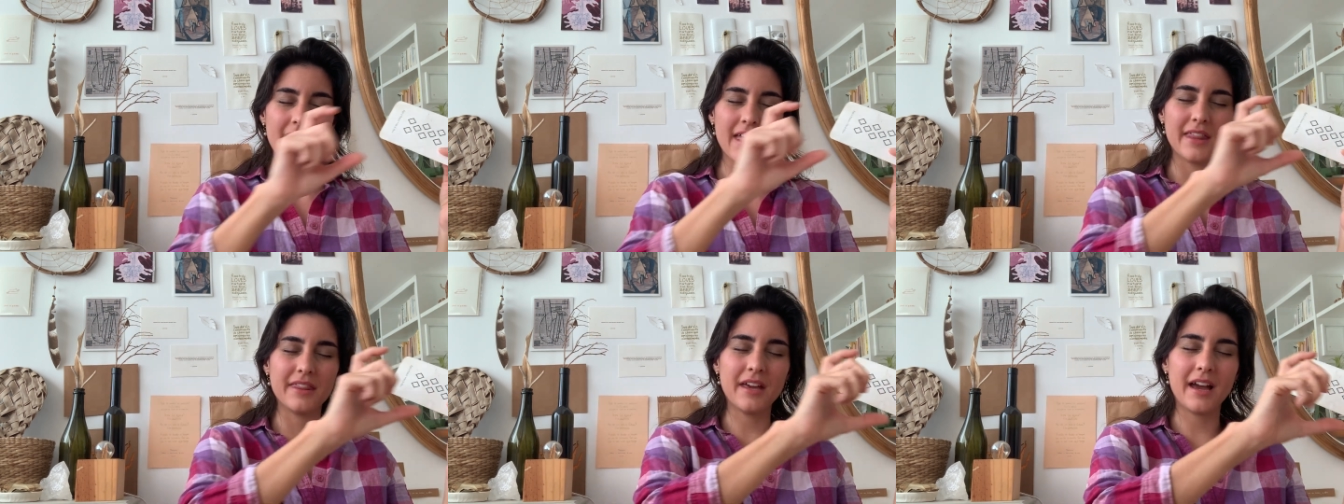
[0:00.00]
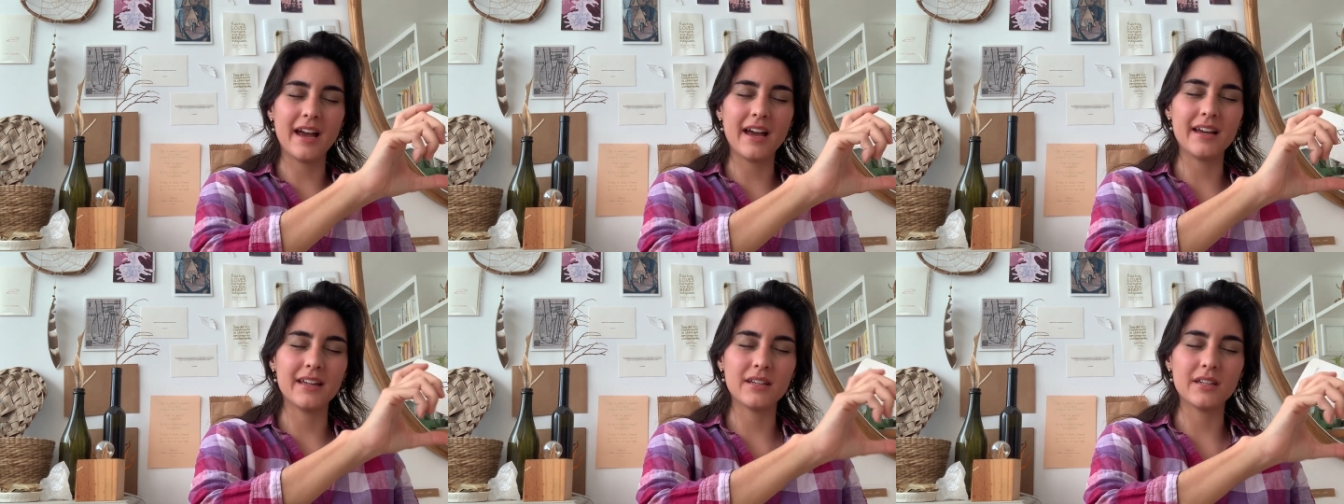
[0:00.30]

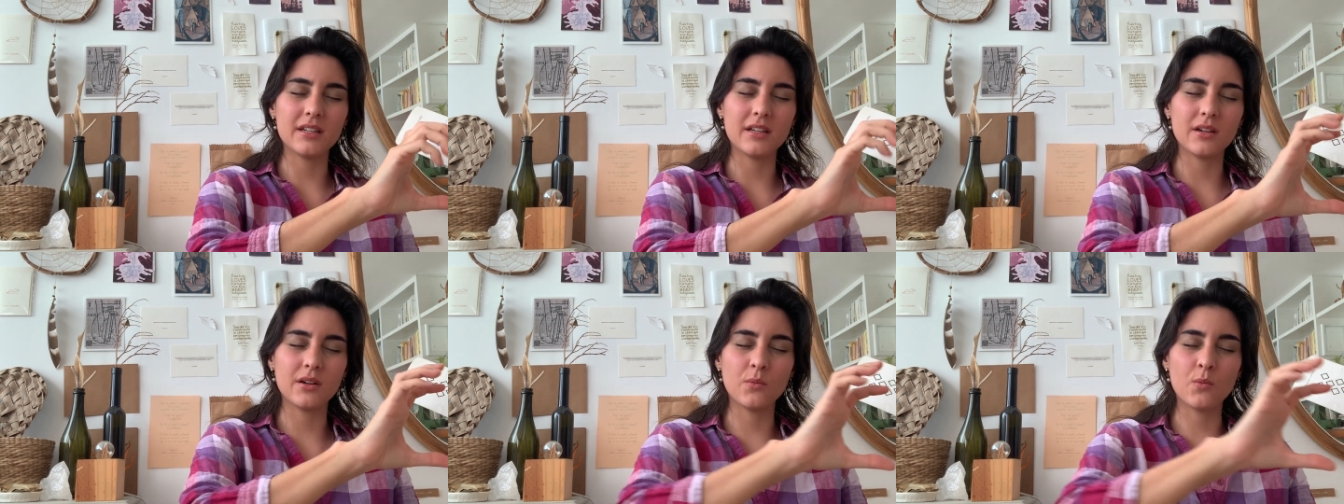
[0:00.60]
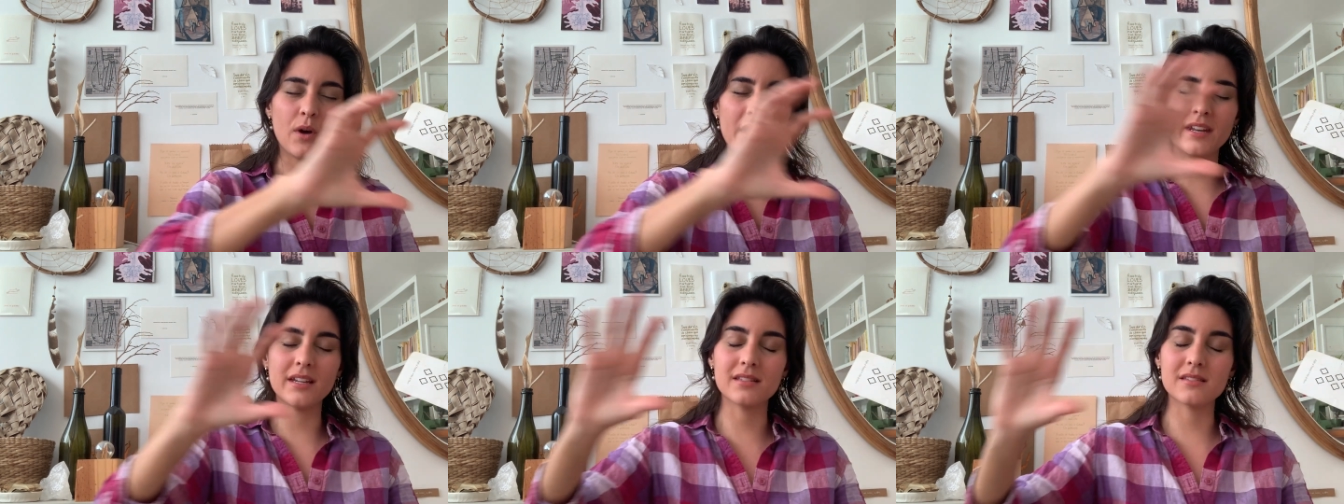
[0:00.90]
that
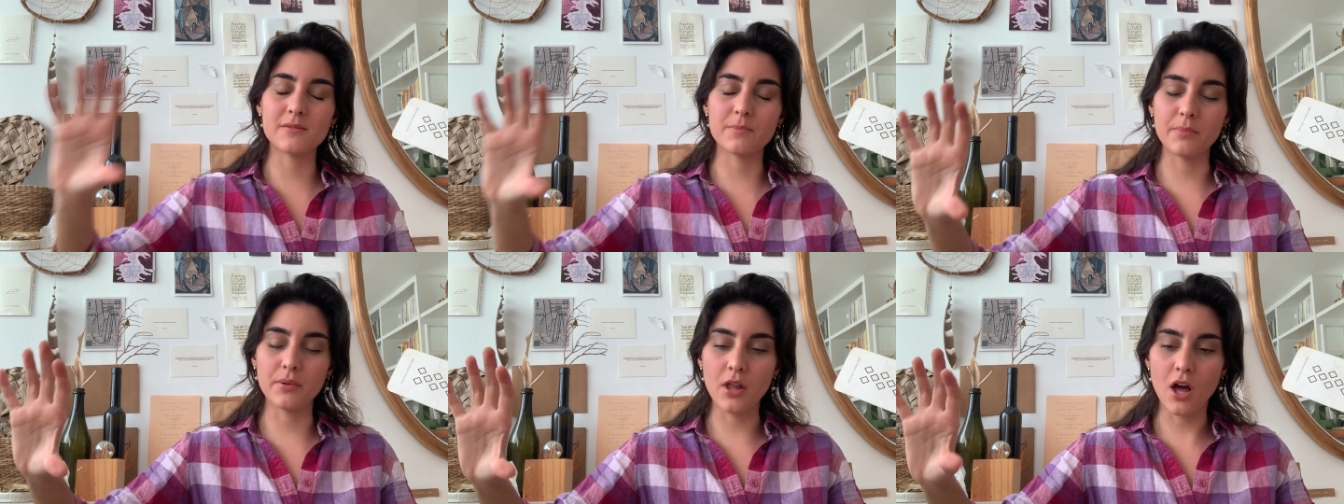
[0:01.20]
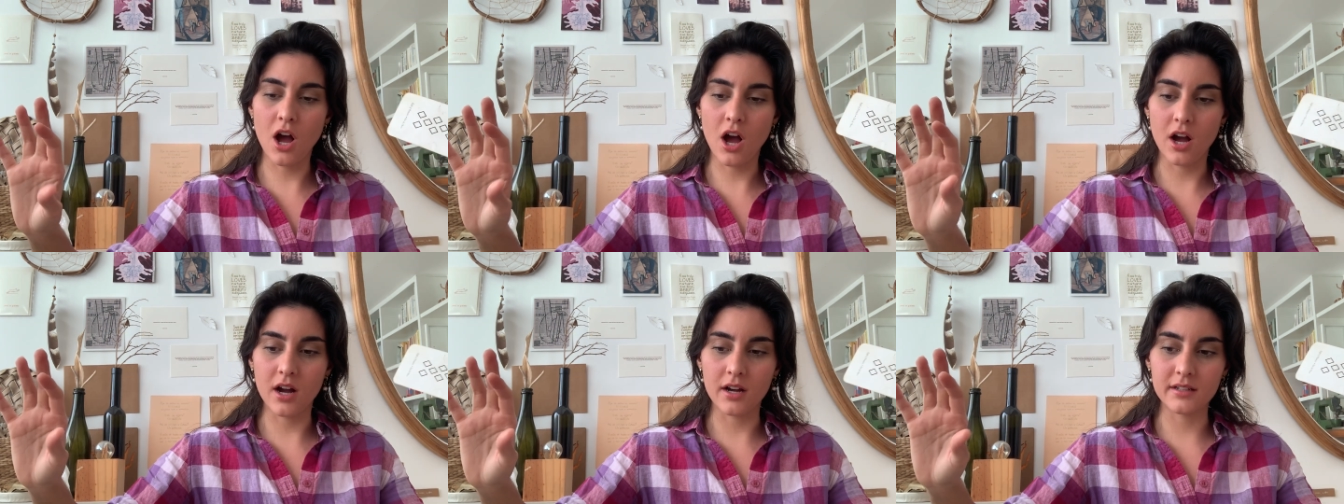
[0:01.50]
when it's
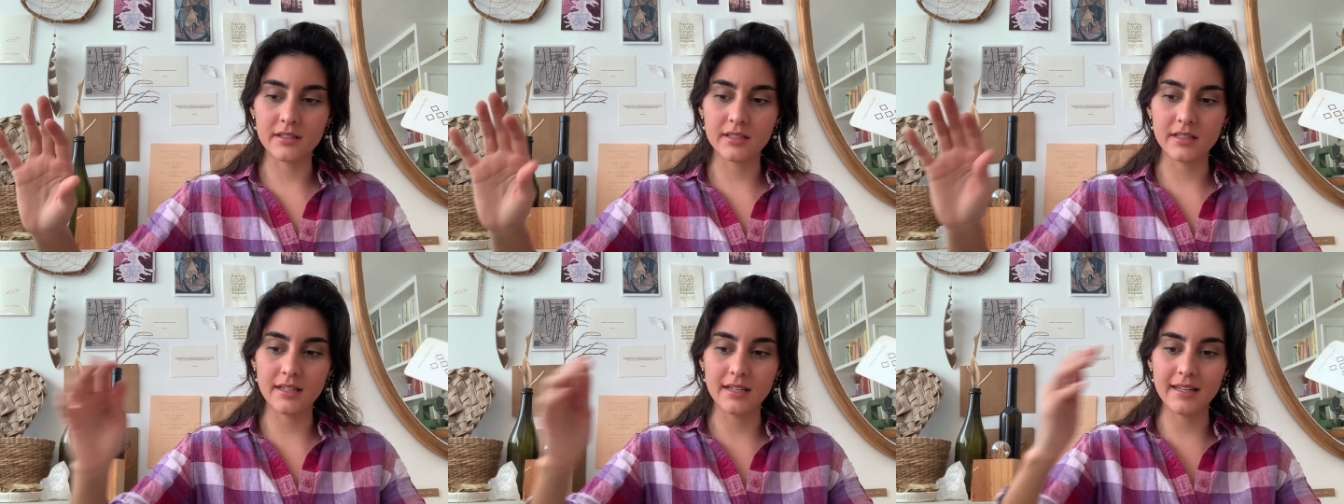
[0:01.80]
blocked,